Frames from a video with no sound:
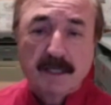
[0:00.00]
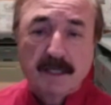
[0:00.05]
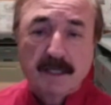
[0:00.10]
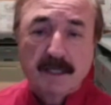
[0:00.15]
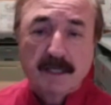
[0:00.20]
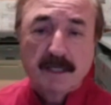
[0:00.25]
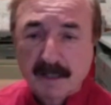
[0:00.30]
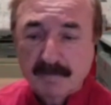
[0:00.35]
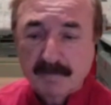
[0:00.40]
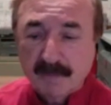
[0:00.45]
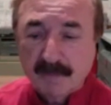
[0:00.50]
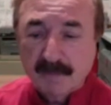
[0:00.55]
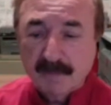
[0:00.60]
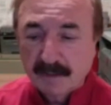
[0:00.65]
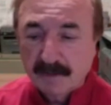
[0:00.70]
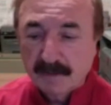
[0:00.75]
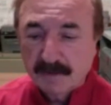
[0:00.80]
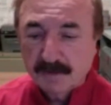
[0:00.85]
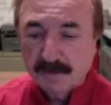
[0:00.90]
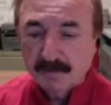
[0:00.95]
I had a lot of
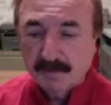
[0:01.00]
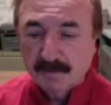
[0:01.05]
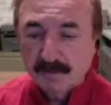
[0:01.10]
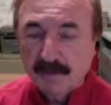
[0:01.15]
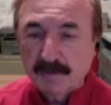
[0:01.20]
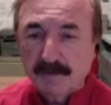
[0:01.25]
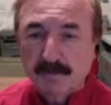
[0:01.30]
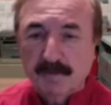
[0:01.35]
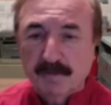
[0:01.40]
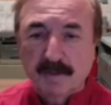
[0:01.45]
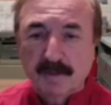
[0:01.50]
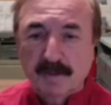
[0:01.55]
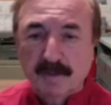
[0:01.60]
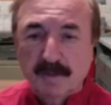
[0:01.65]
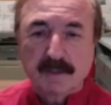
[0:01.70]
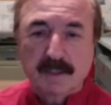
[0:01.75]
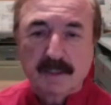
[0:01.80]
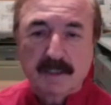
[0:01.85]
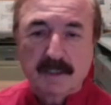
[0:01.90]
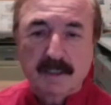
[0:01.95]
ideas about some
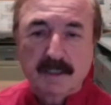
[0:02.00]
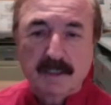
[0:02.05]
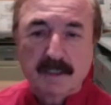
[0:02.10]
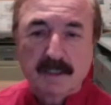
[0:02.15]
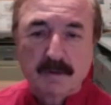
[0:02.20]
things like an